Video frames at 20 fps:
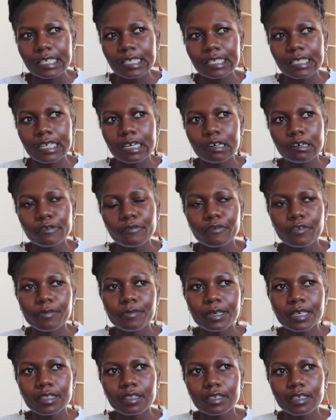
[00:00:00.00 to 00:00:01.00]
Now, for
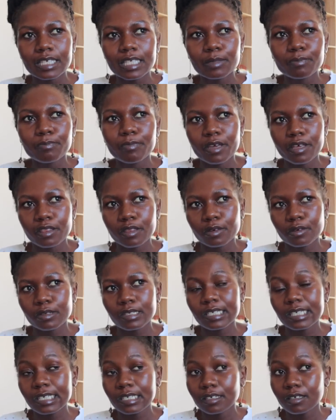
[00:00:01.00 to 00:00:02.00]
me, this
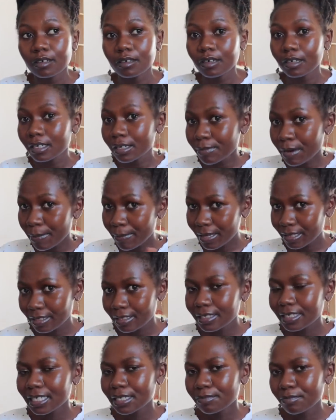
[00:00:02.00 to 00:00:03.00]
method, remember,
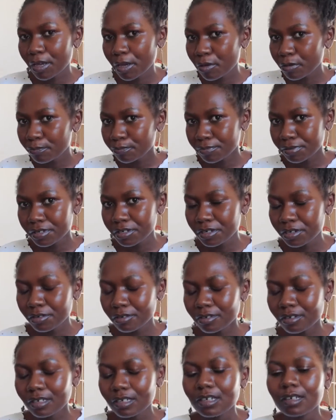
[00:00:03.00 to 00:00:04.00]
this is my
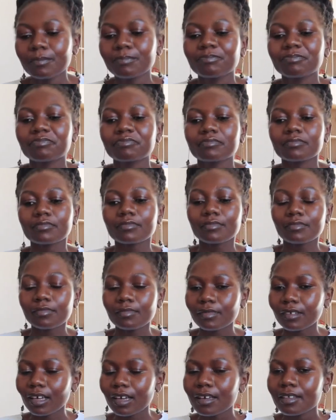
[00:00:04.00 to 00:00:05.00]
opinion,
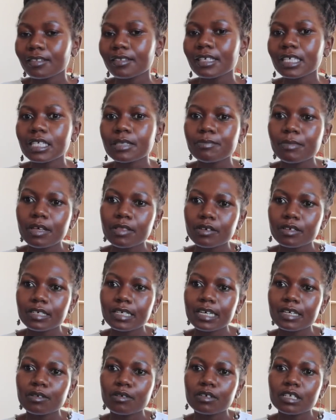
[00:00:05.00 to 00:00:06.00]
this method,
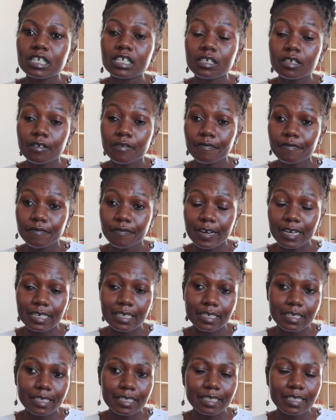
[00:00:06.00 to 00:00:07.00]
I don't
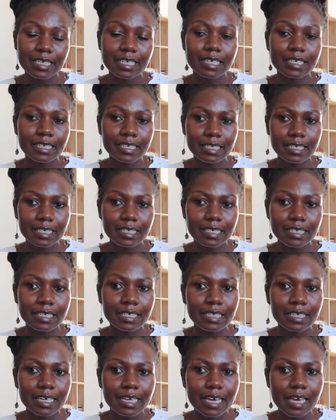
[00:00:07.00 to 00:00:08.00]
find it
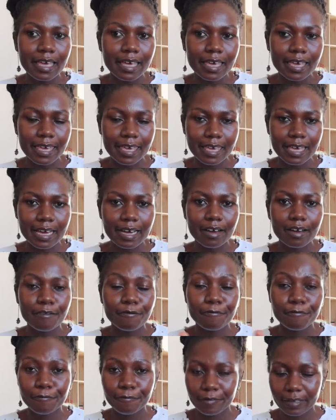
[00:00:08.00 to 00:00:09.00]
really hair
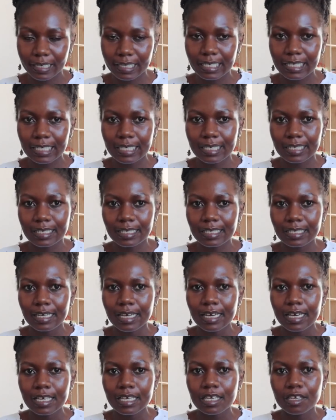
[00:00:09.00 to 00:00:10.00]
friendly
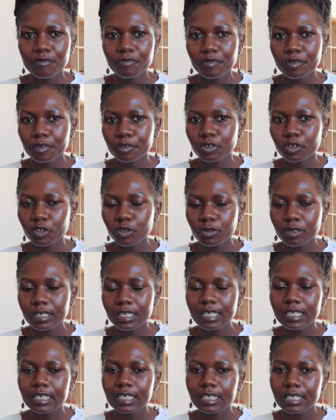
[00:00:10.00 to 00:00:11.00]
if you're
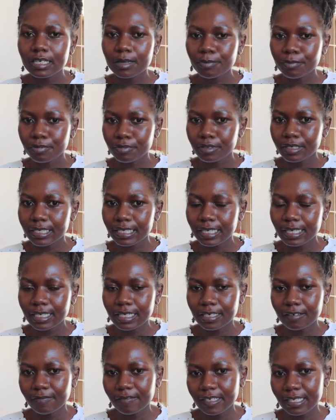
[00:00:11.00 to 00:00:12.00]
doing it as a
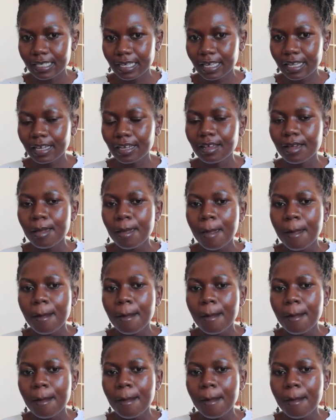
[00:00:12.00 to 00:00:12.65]
protective style.